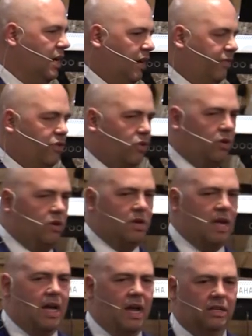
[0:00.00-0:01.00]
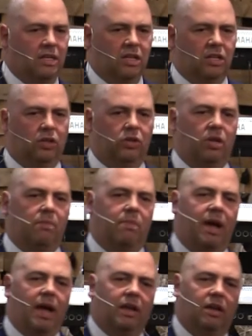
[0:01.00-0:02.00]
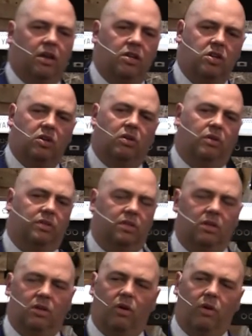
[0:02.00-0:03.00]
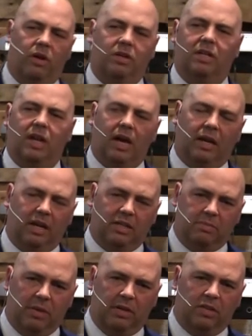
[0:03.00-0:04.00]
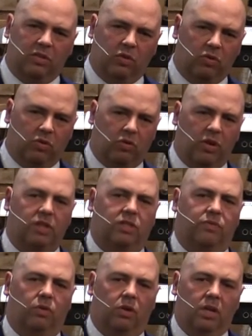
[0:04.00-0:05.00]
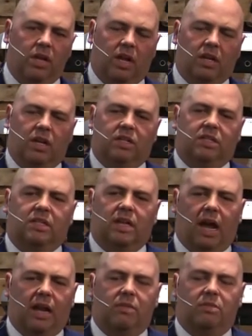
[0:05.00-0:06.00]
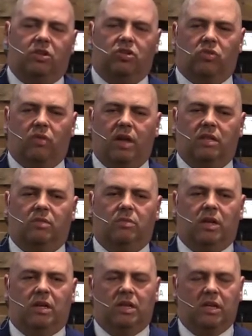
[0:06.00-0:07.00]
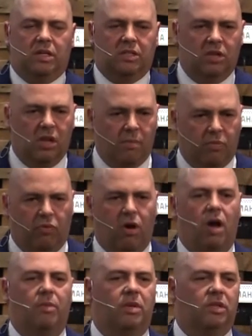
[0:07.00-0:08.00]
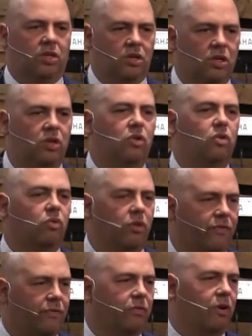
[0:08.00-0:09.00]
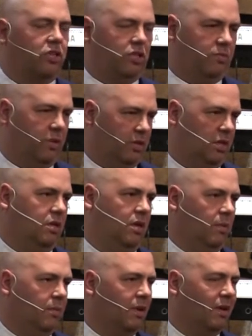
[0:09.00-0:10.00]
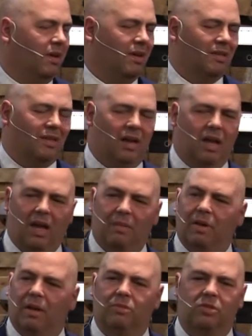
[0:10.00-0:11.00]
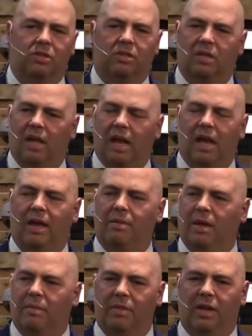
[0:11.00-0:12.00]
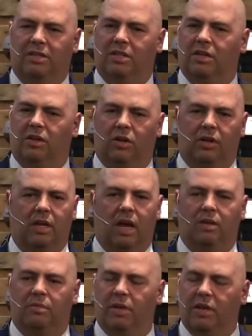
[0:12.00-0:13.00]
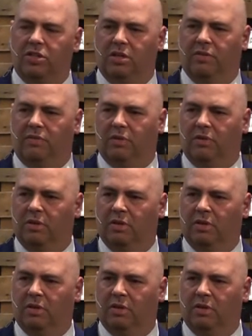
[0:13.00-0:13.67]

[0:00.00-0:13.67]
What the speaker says: And if you are not looking back a year ago and saying, you know what, God has been so graceful, and he has guided me and directed me, and he has brought me to new refreshment in him, then I'm not sitting here in condemnation of you.